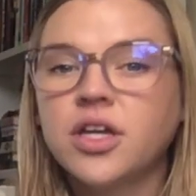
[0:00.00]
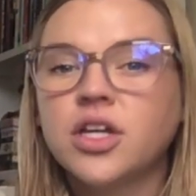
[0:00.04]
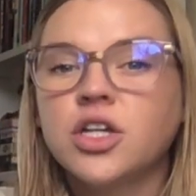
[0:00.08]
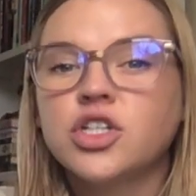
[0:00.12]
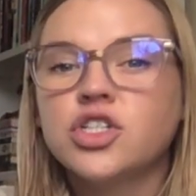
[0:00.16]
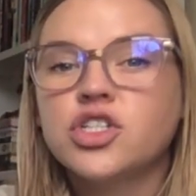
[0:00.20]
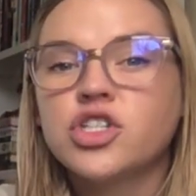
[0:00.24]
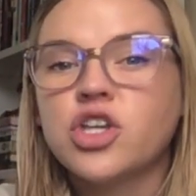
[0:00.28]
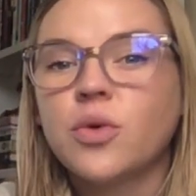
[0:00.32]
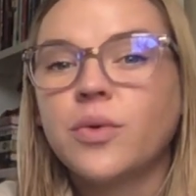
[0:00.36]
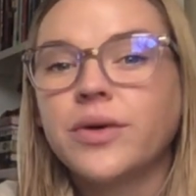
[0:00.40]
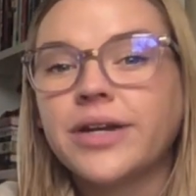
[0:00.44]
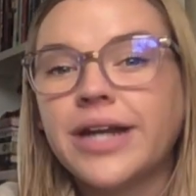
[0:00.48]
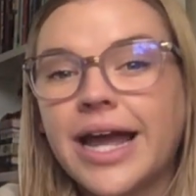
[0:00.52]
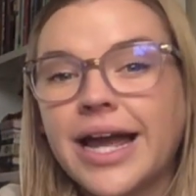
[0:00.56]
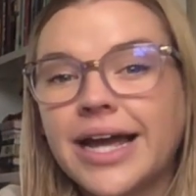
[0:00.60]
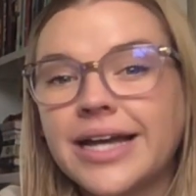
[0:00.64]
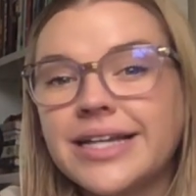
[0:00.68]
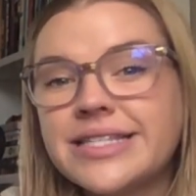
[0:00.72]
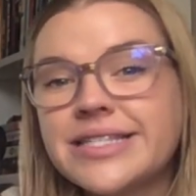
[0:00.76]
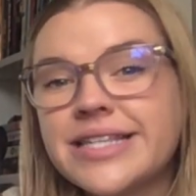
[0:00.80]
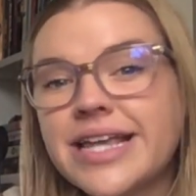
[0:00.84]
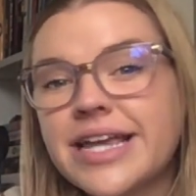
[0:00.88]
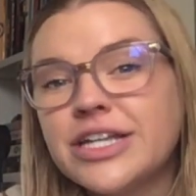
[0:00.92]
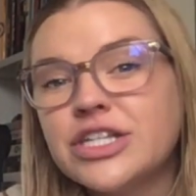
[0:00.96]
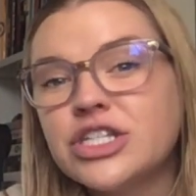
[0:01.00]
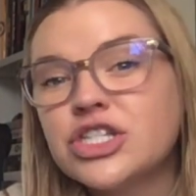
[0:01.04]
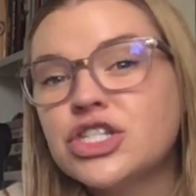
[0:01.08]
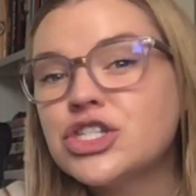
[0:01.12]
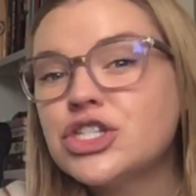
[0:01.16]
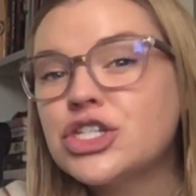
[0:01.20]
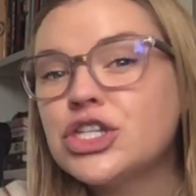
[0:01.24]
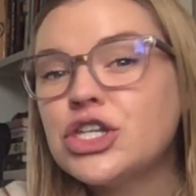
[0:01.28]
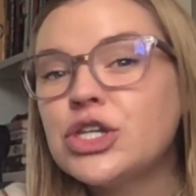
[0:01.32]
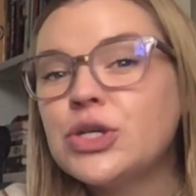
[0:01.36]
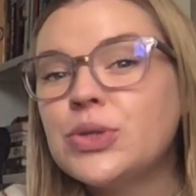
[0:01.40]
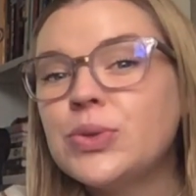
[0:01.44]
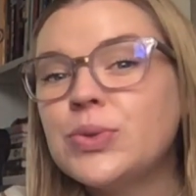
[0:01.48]
So when I say
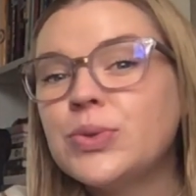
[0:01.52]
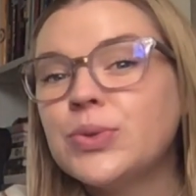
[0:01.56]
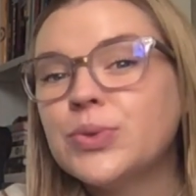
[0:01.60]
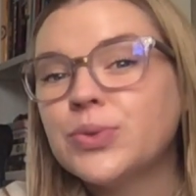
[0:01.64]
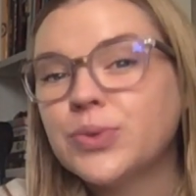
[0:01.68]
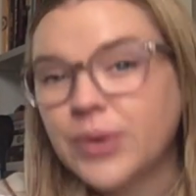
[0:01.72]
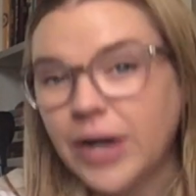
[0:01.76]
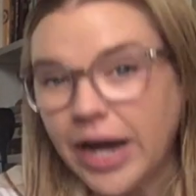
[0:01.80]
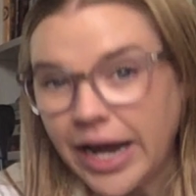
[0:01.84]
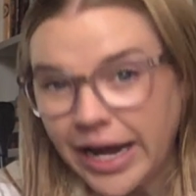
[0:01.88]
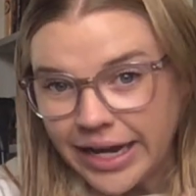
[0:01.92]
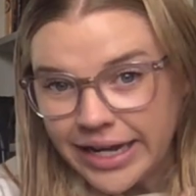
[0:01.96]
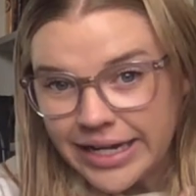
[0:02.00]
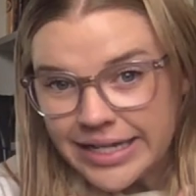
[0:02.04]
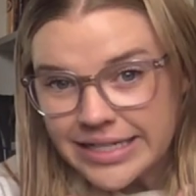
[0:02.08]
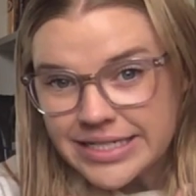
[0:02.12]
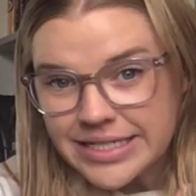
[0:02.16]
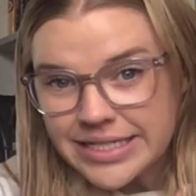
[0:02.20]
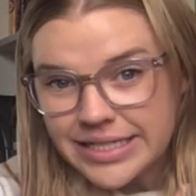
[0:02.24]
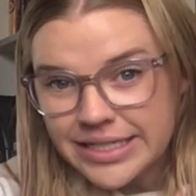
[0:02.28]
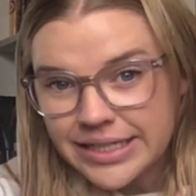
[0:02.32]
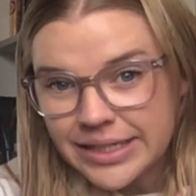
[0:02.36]
skewed right,